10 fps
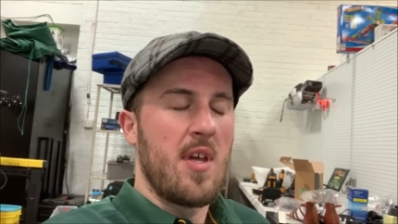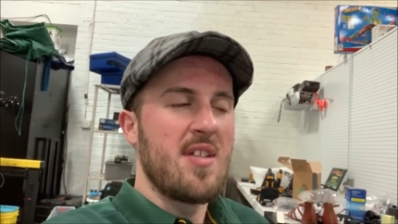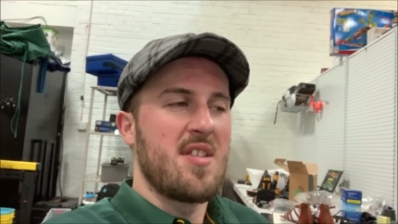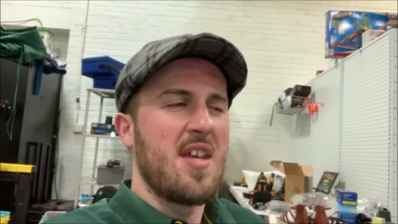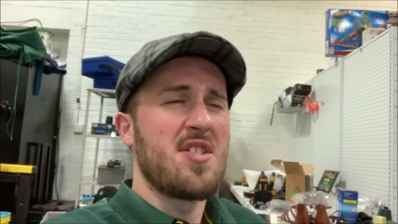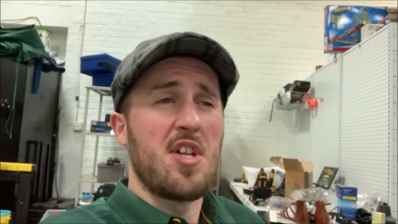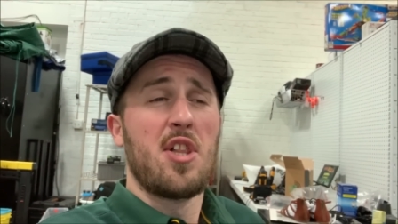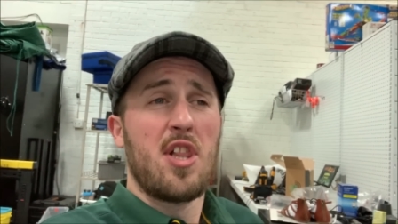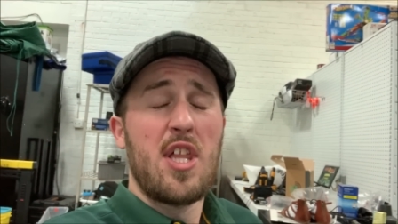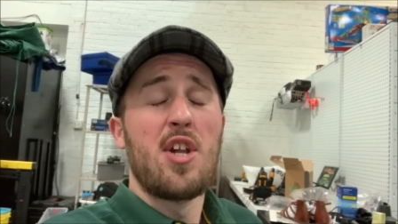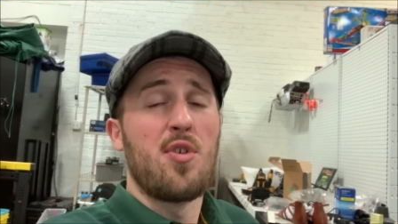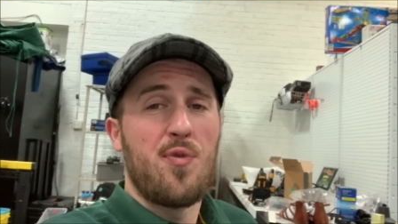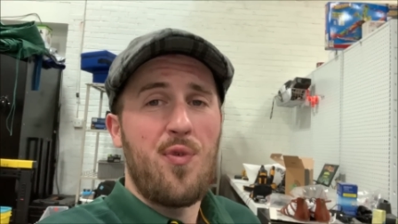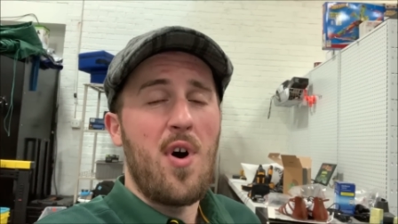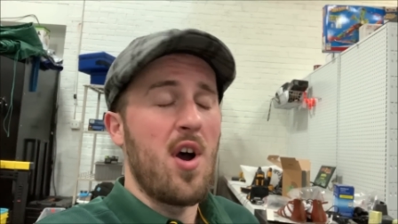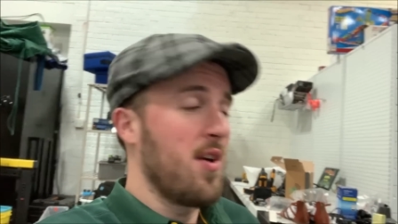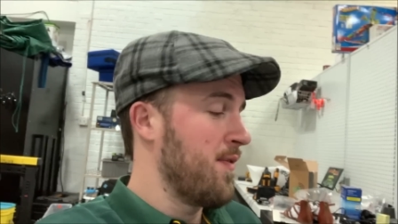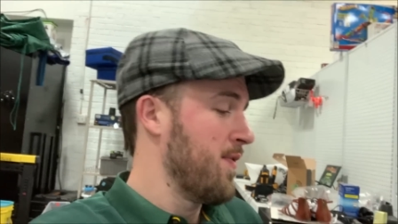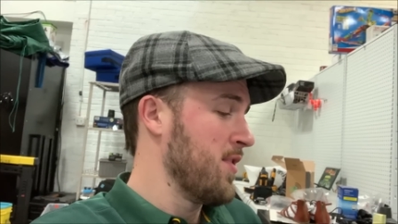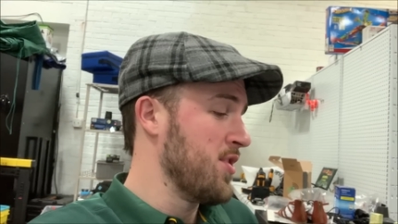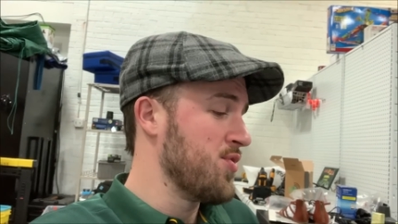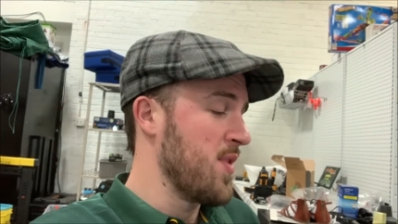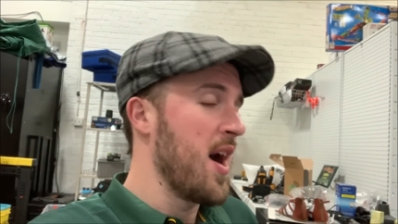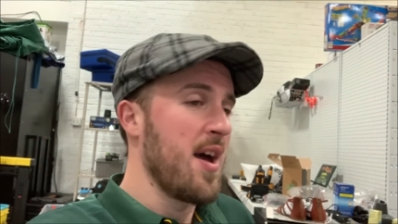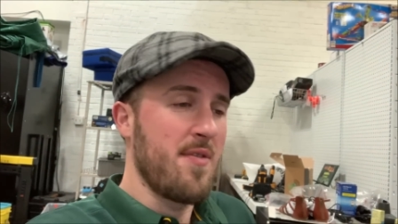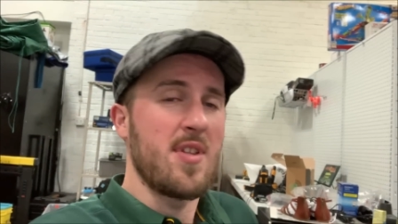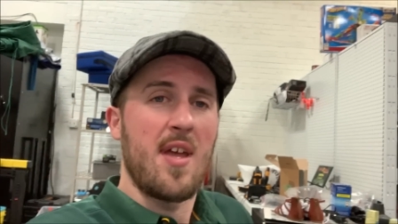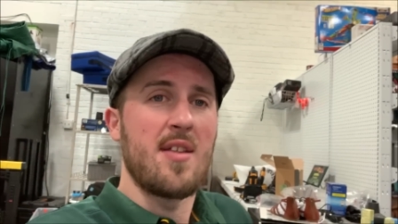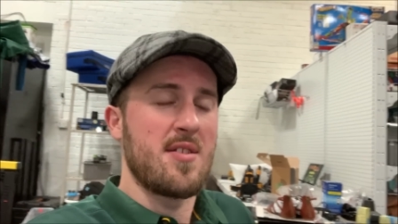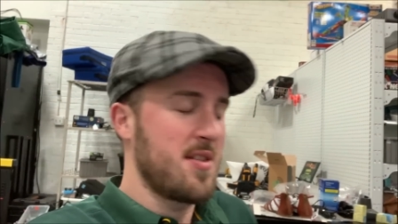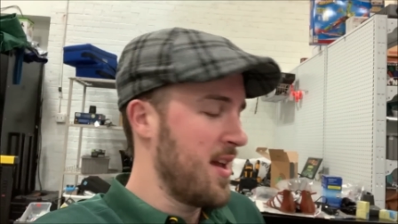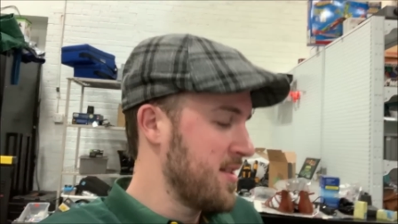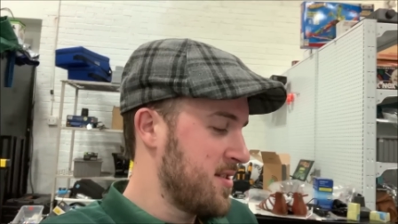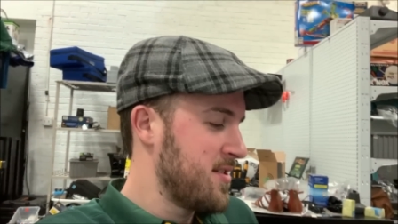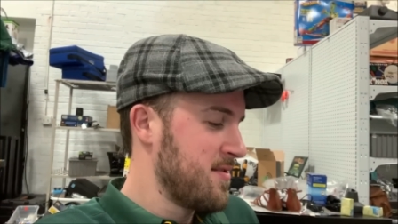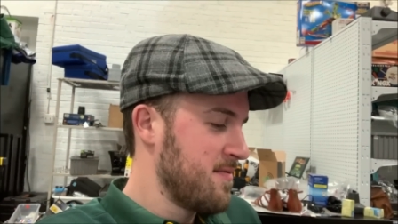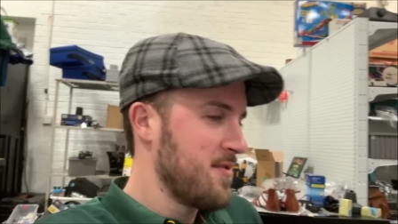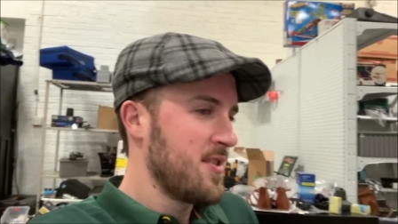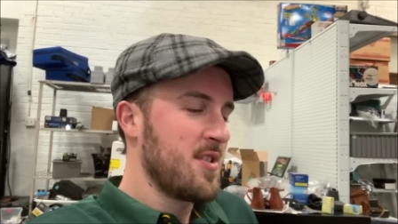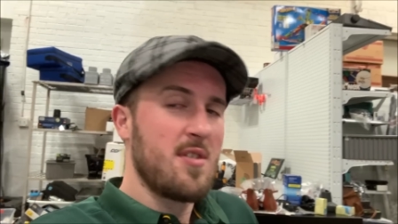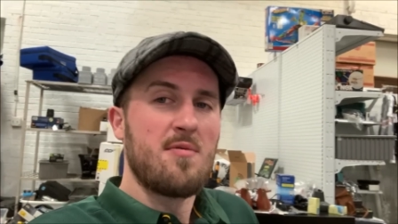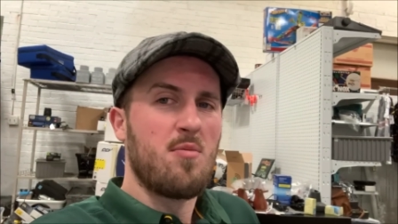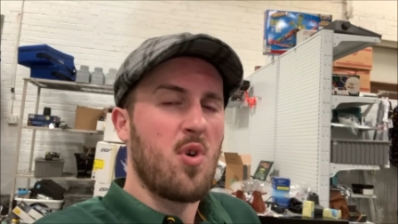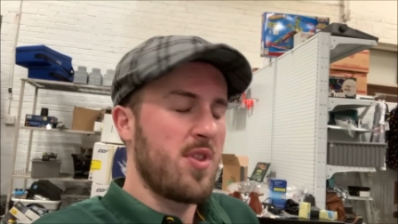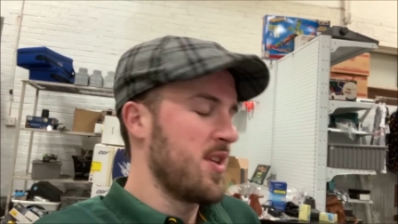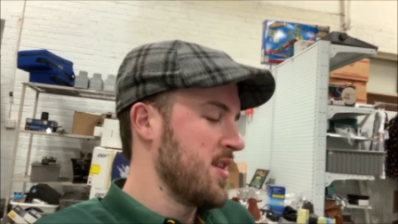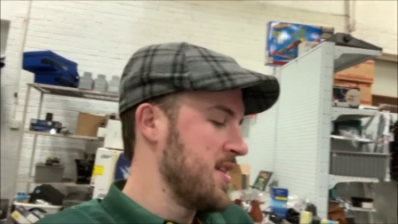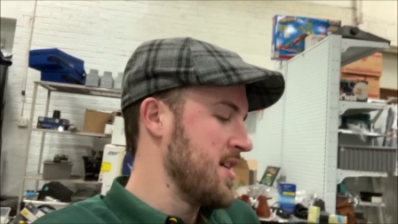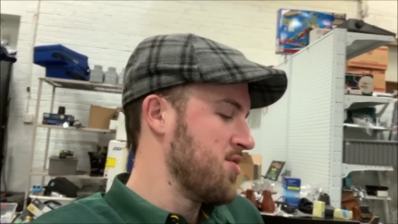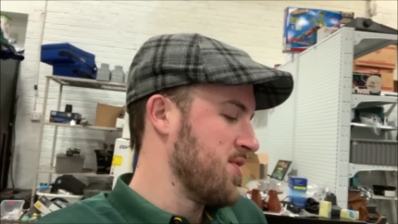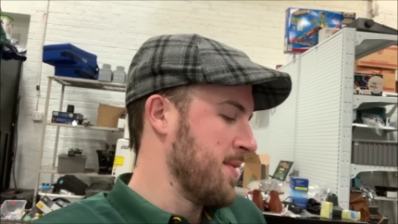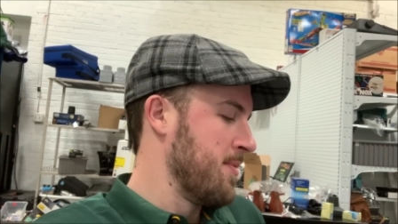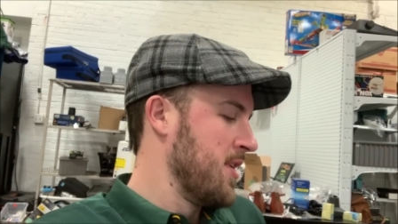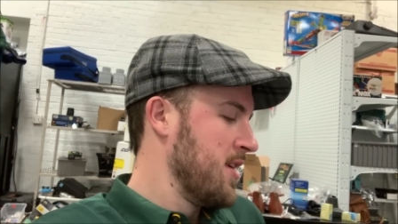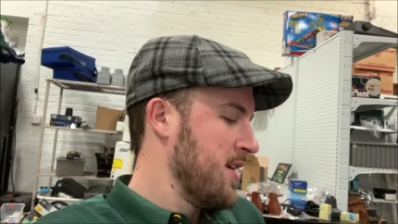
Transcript: It, it's a little far for a drive. It, it's, it's more than a day trip.